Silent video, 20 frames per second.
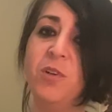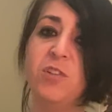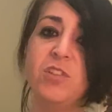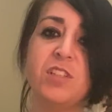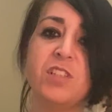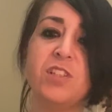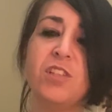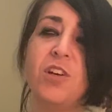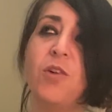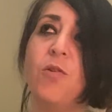are
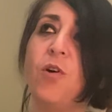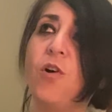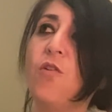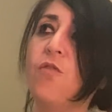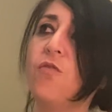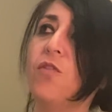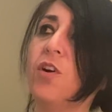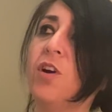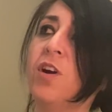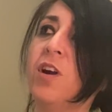just so
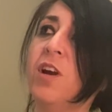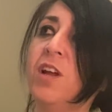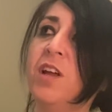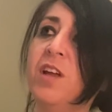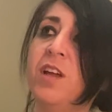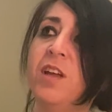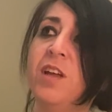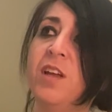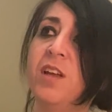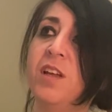over
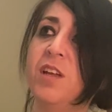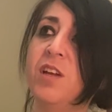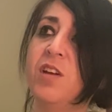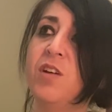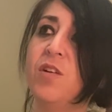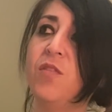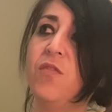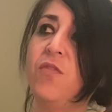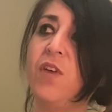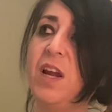
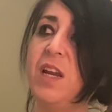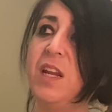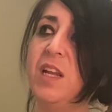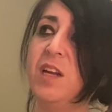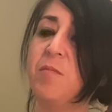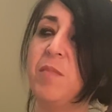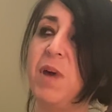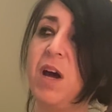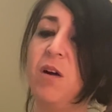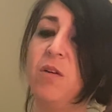fighting
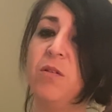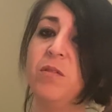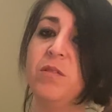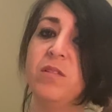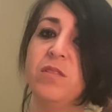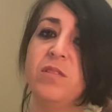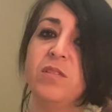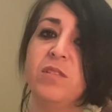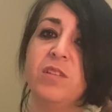about,